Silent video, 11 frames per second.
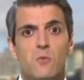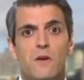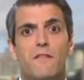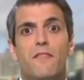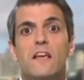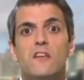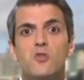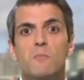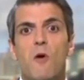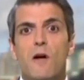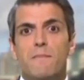One of the things you
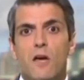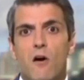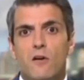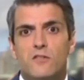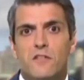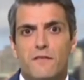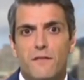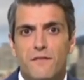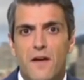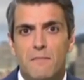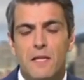might be asked if a
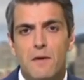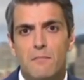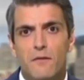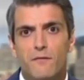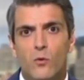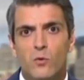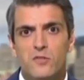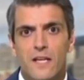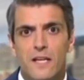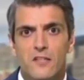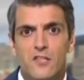family member falls
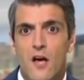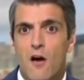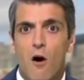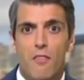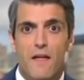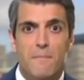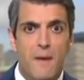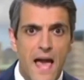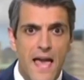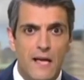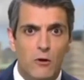ill is, are they
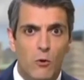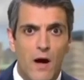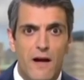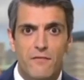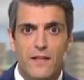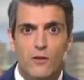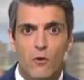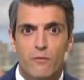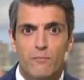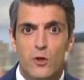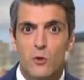pale or have they
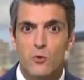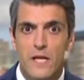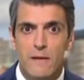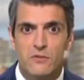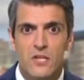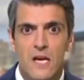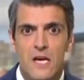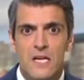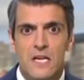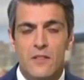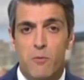got blue lips?
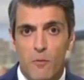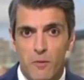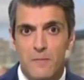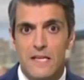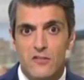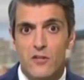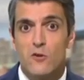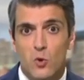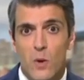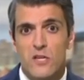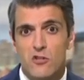The problem is, those
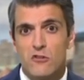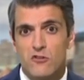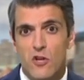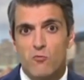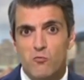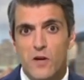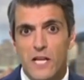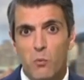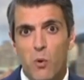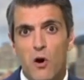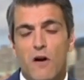questions don't really
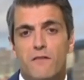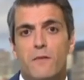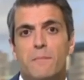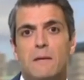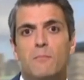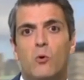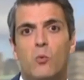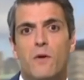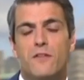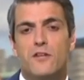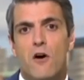work for people
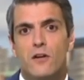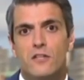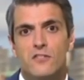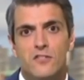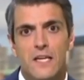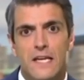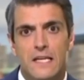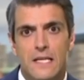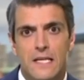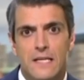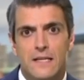with darker skin.
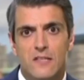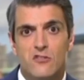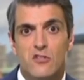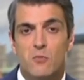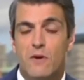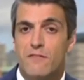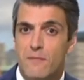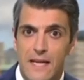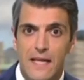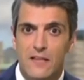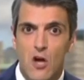It's just one of the
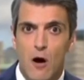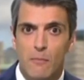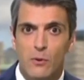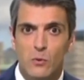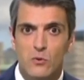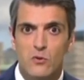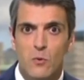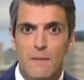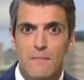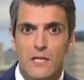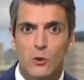many examples where
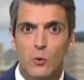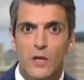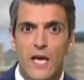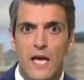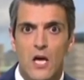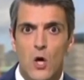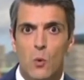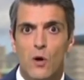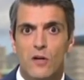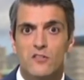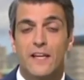medical care
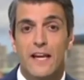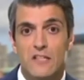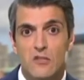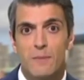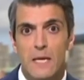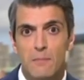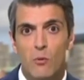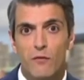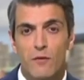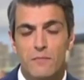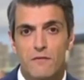works against people
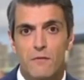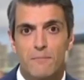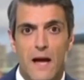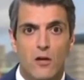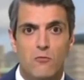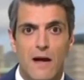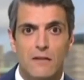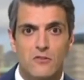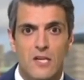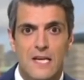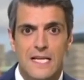from different
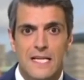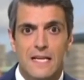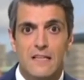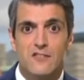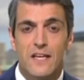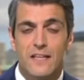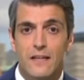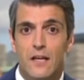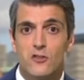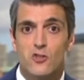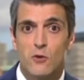backgrounds. And it's taken
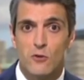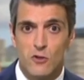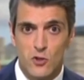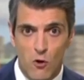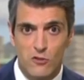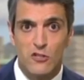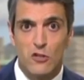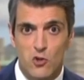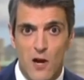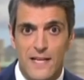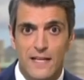a student doctor
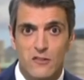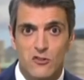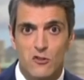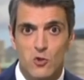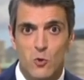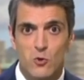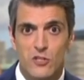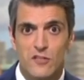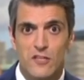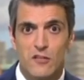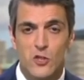training at St
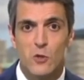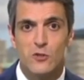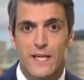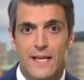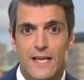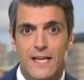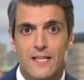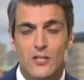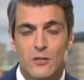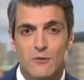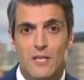George's in Tooting
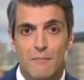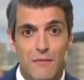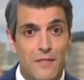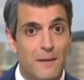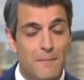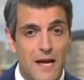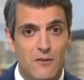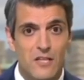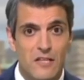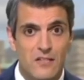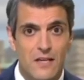to do something about
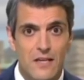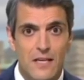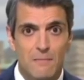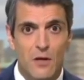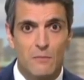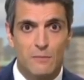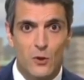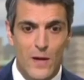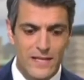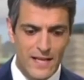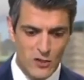it. Malone
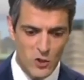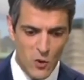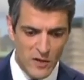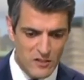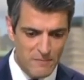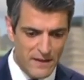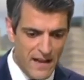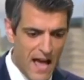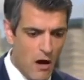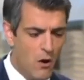Mukwende joins me now.